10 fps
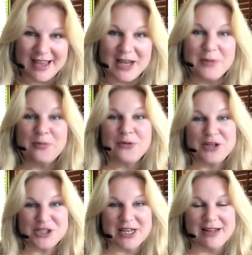and
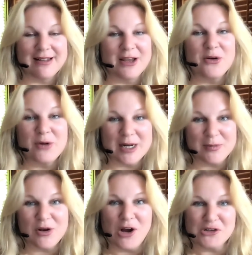appreciate the
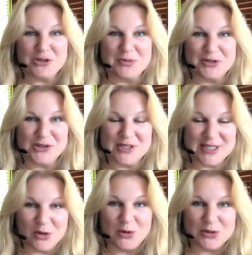incredible contributions
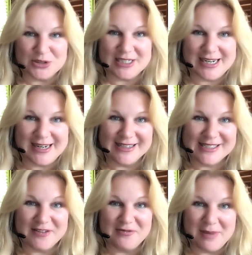that older
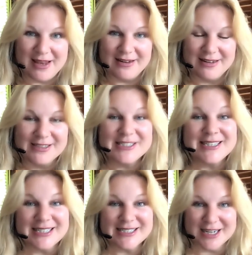Canadians have made to
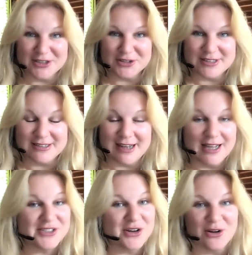this country
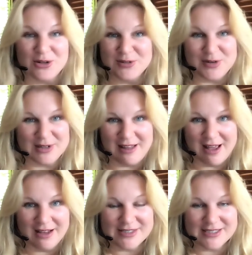and to all of our
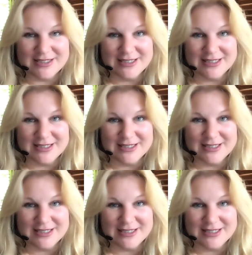lives.